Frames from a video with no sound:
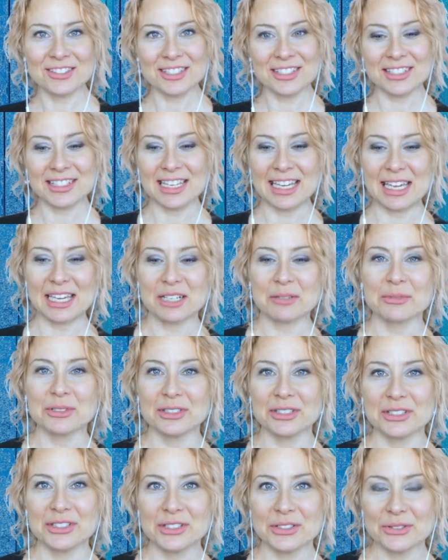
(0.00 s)
This is the Animal
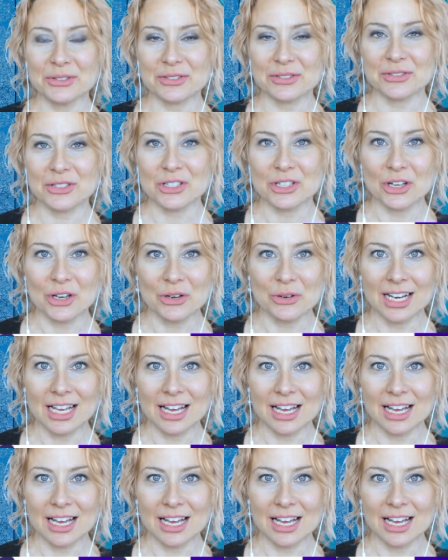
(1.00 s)
Intuitive Show.